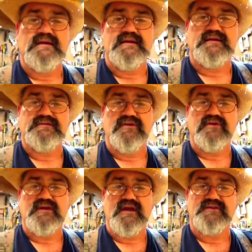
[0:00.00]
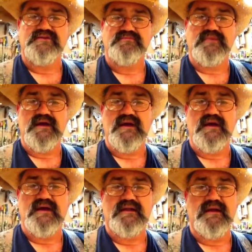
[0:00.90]
That old Cajun
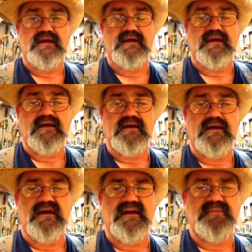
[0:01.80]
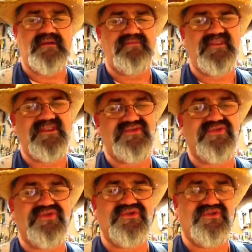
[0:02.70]
man ain't been feeling
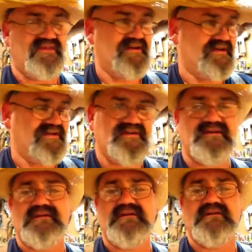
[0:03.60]
too good there, huh?